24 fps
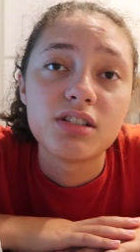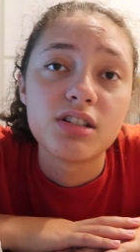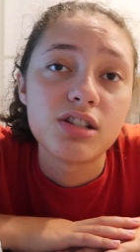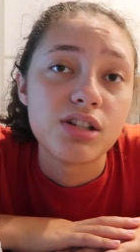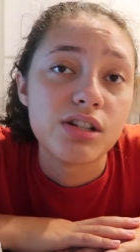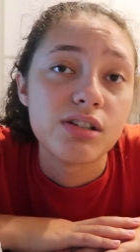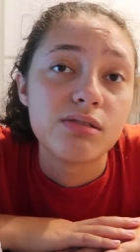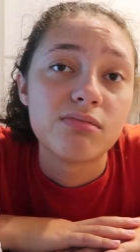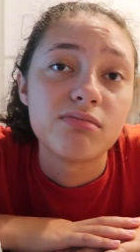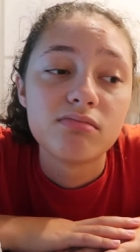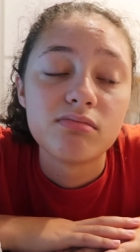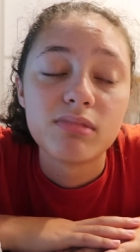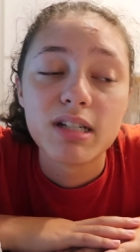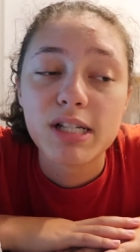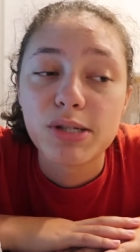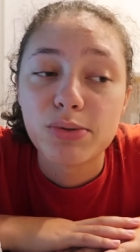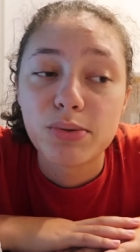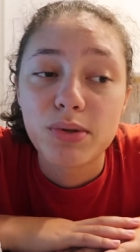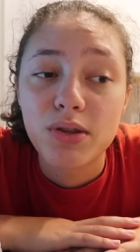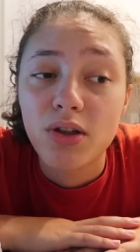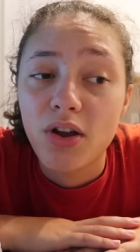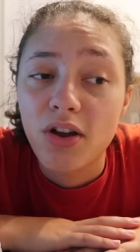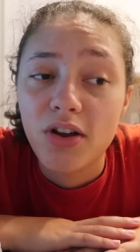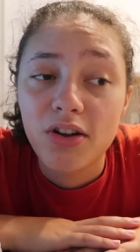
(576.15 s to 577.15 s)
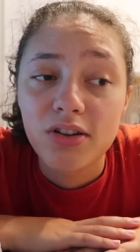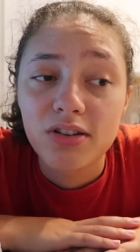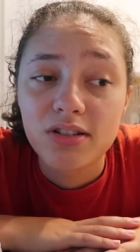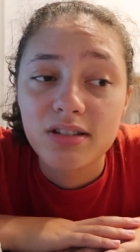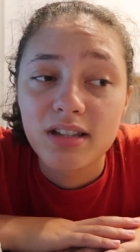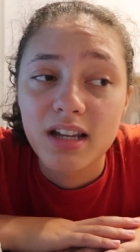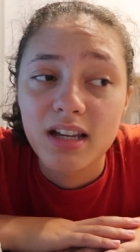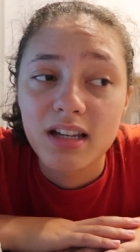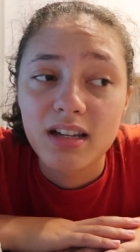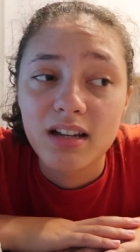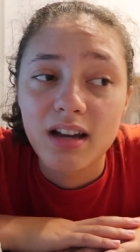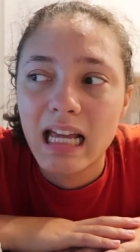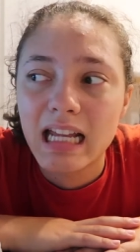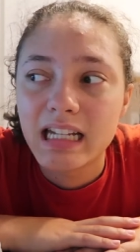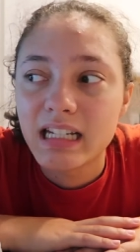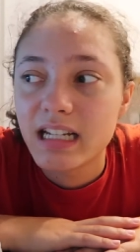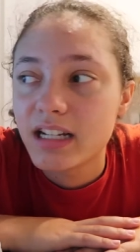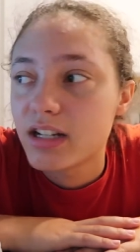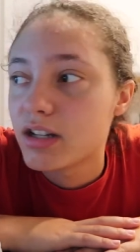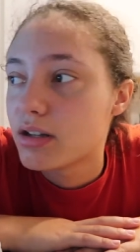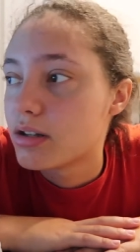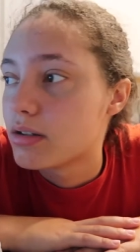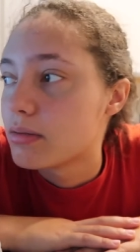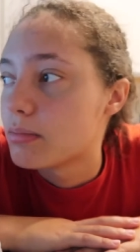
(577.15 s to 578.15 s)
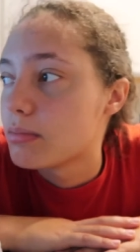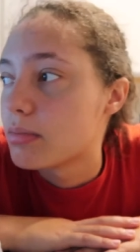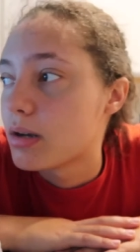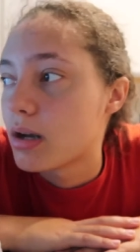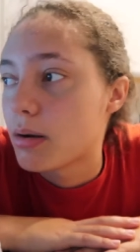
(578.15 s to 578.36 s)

cheap because with dogs, like, and in a,